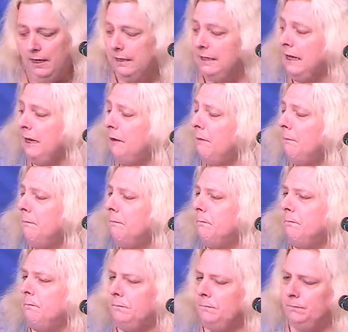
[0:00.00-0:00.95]
Now,
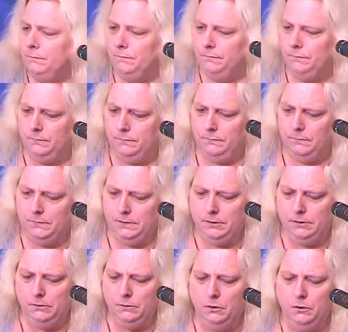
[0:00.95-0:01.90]

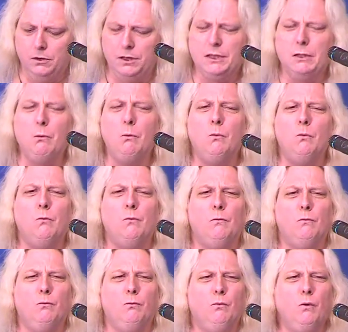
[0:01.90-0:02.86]
so
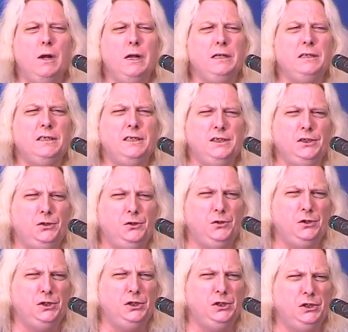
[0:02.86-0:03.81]
what do
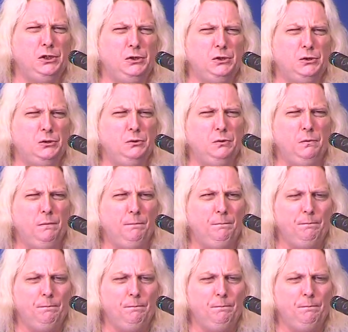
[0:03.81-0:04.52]
you do